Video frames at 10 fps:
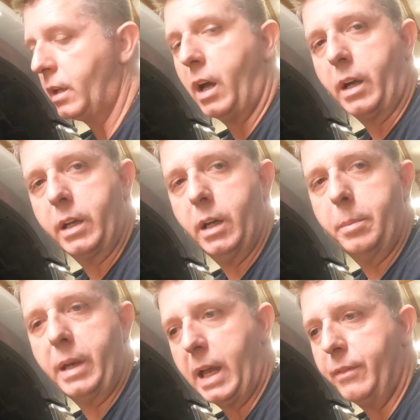lock
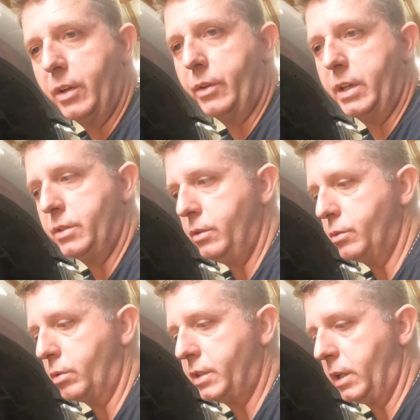up and have other
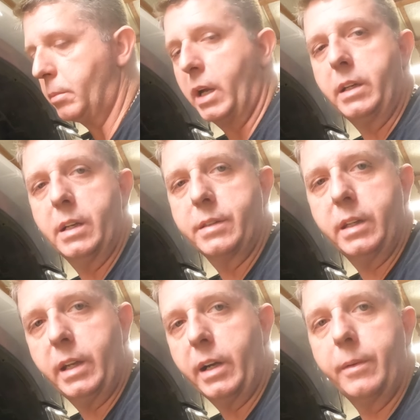issues once you get brake dust
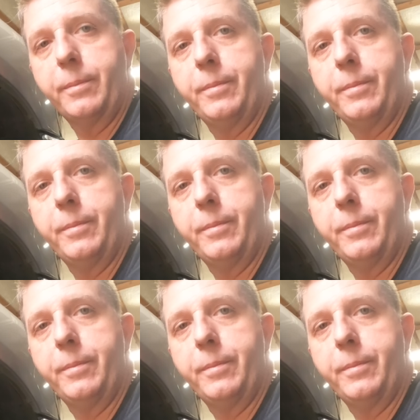in there.